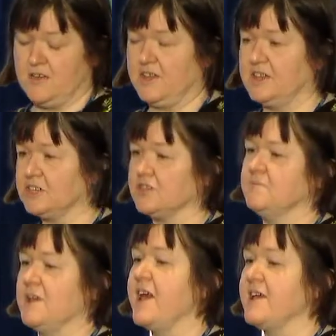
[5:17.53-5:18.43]
then it's going
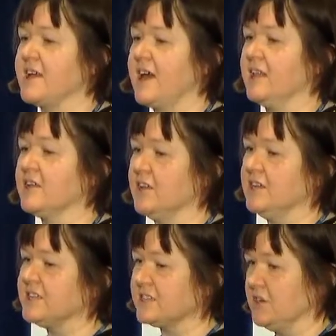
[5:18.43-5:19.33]
to be
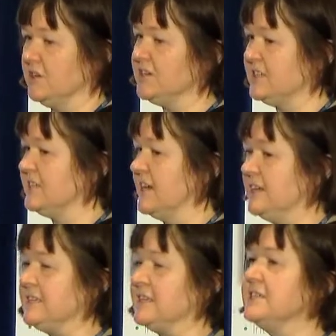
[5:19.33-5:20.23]
acalculus
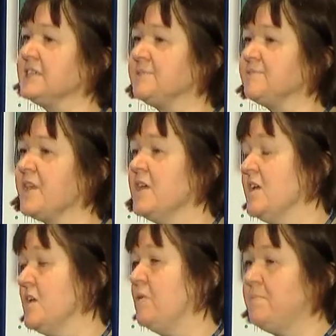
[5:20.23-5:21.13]
cholecystitis.
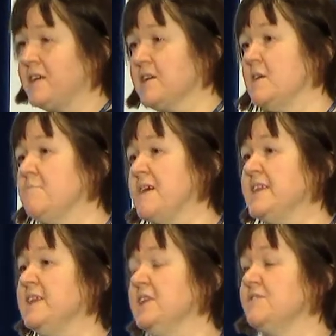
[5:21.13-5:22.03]
We pick up
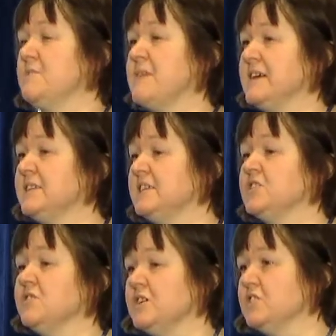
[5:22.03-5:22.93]
many liver
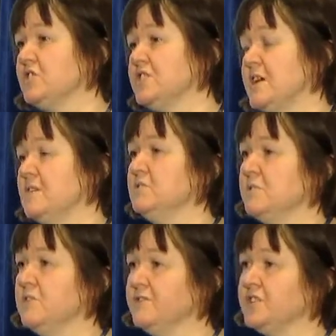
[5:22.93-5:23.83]
masses on ultrasound.
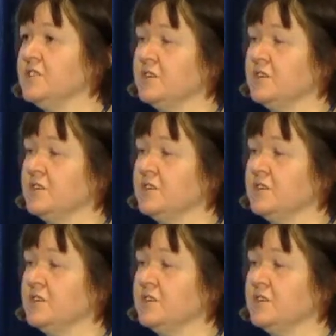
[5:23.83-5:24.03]
We often